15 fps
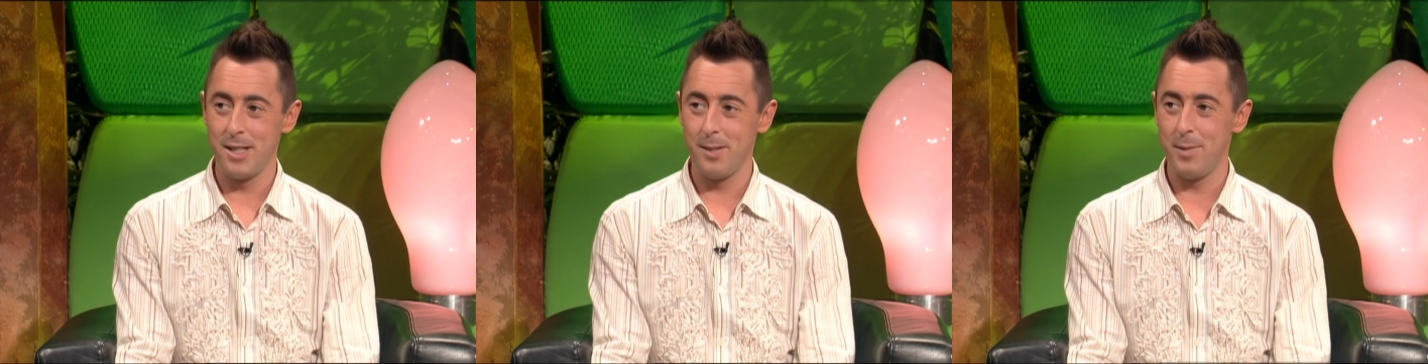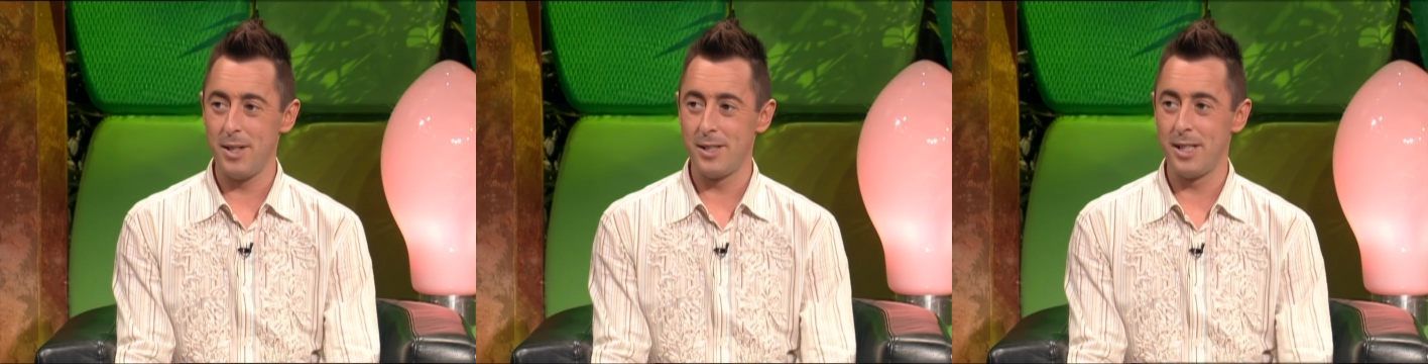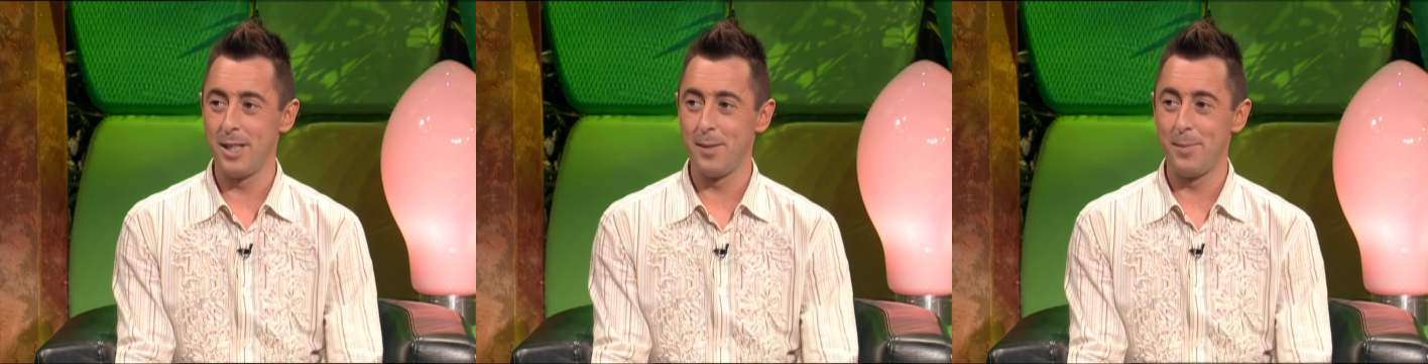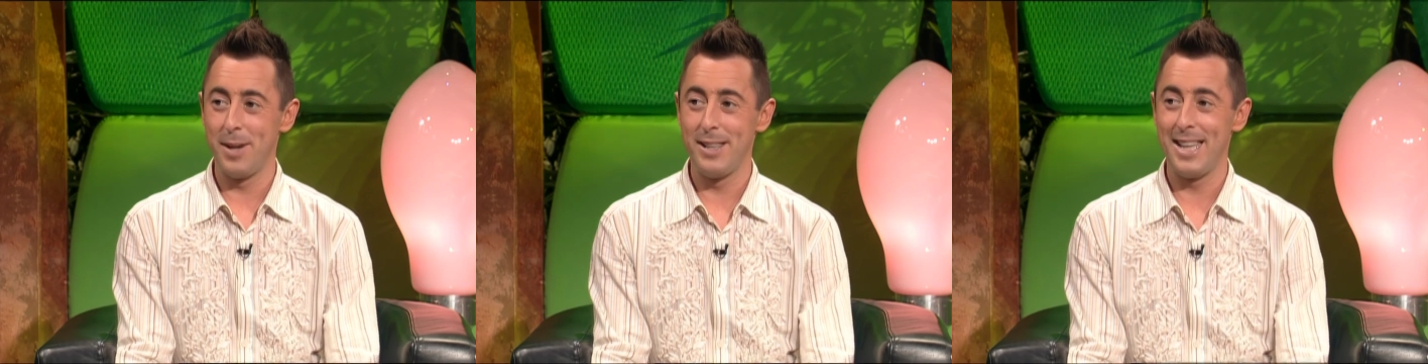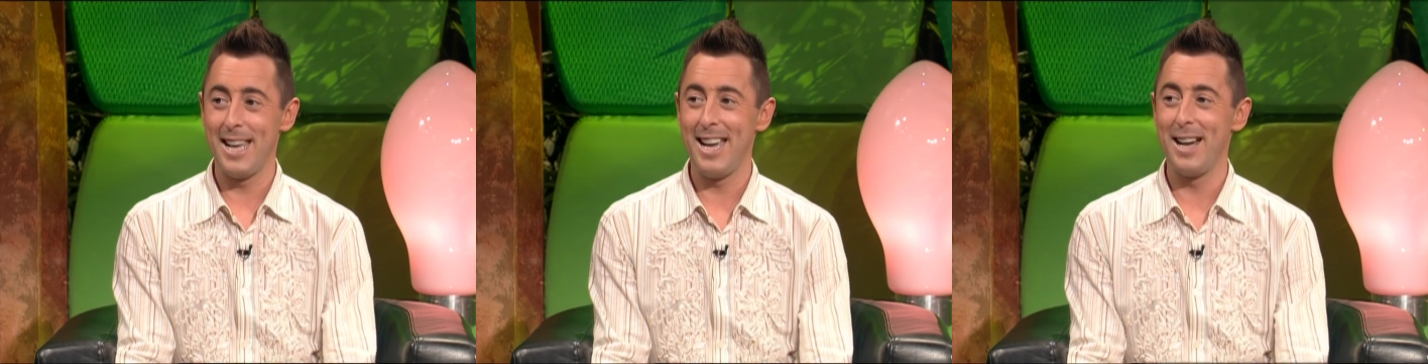about it that
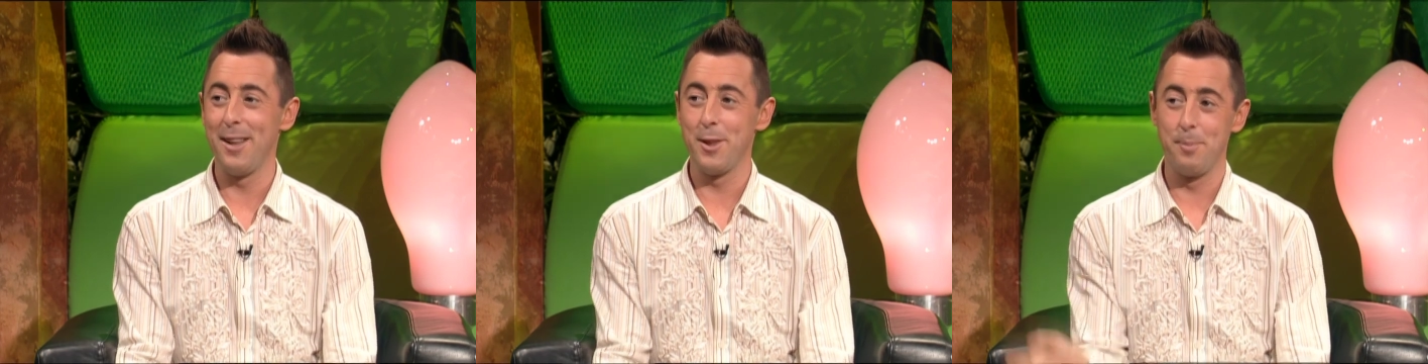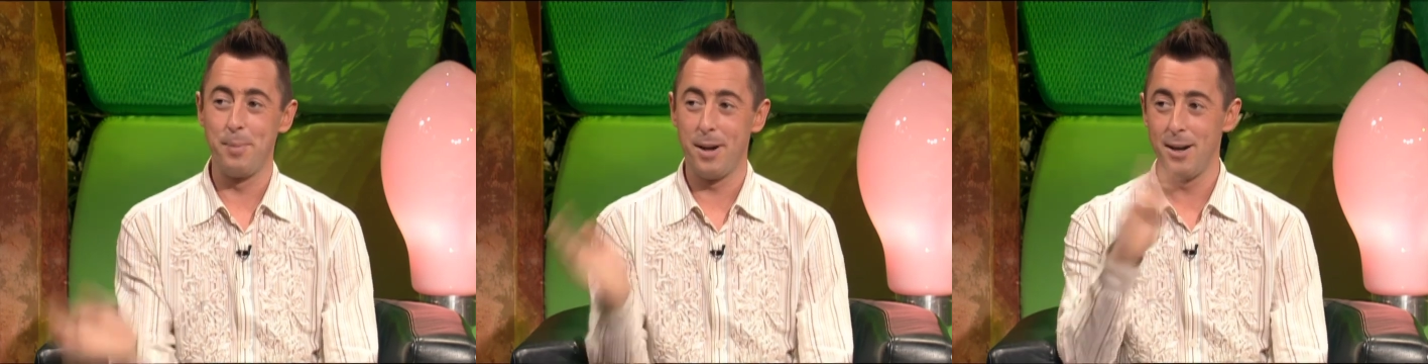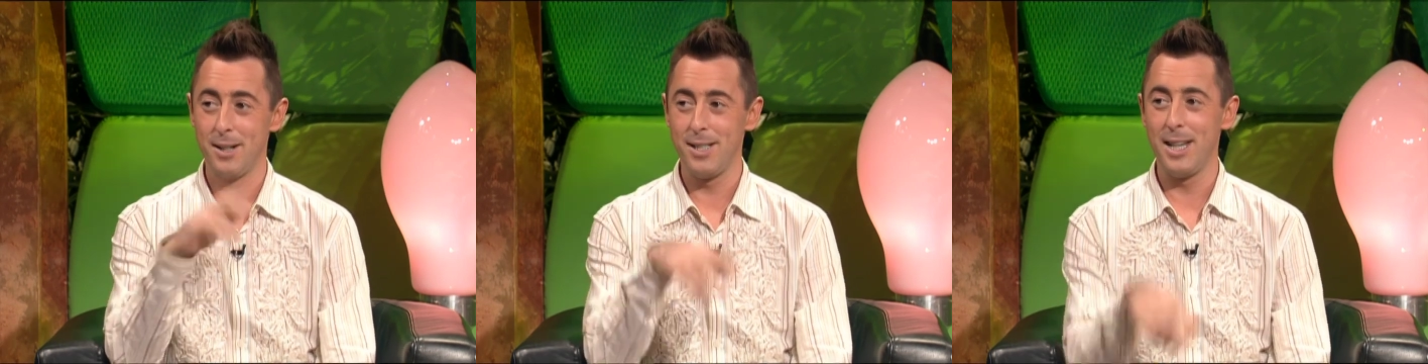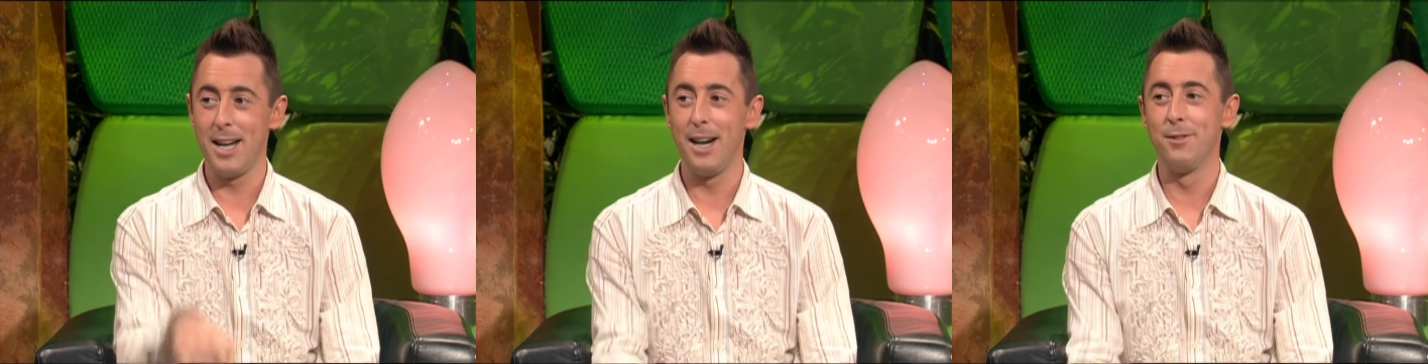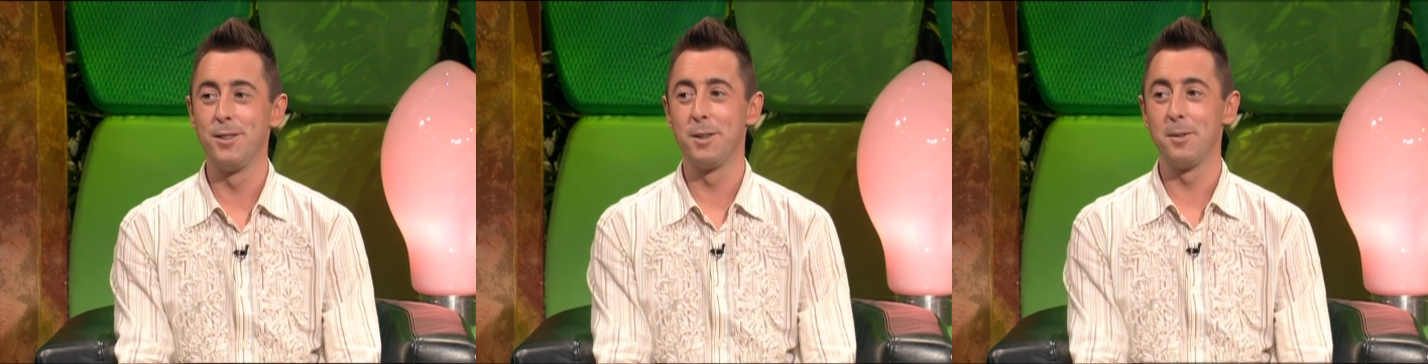at the party
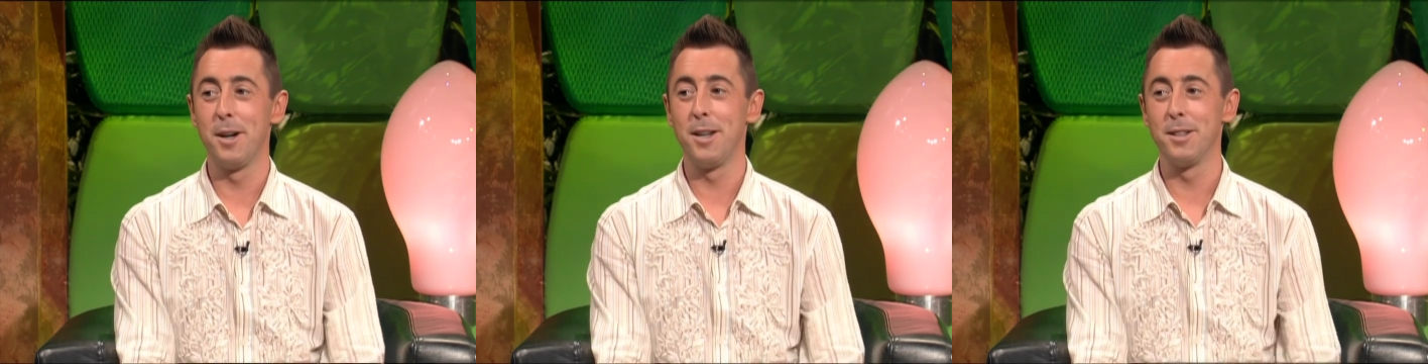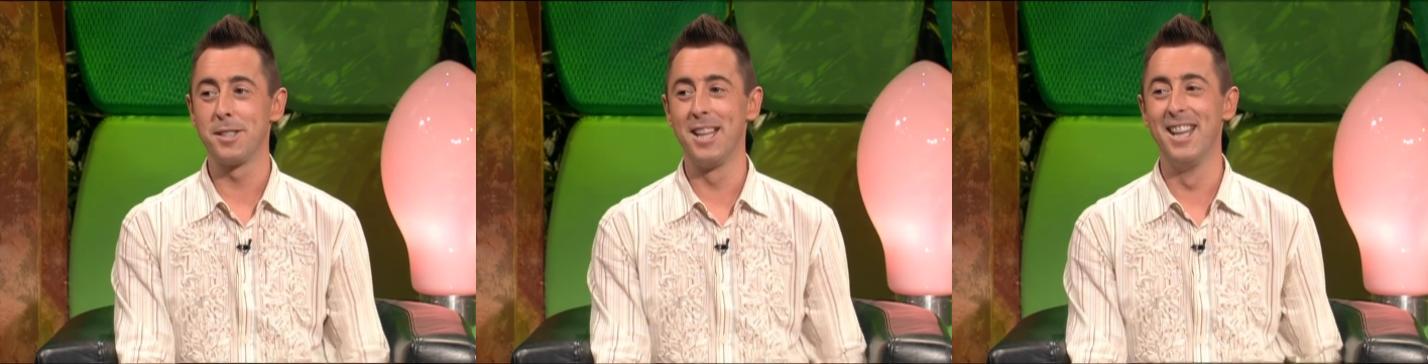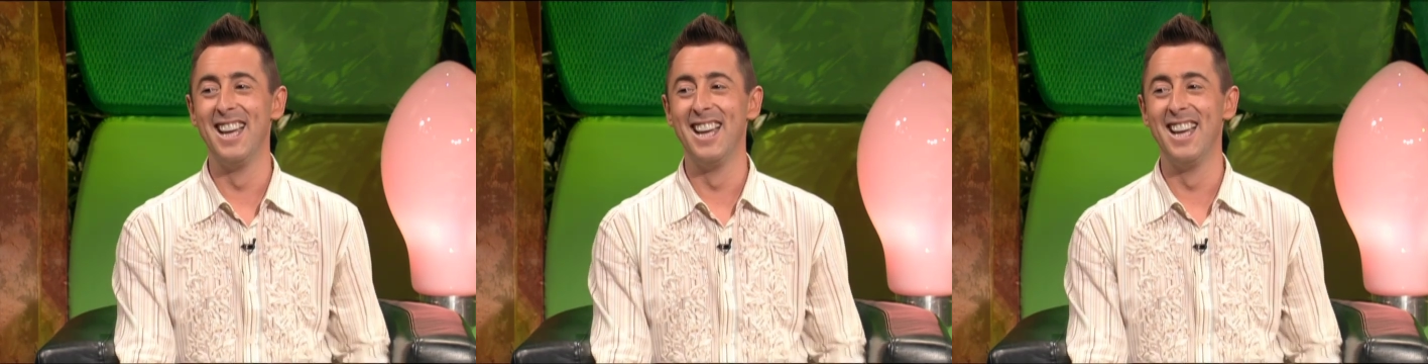afterwards,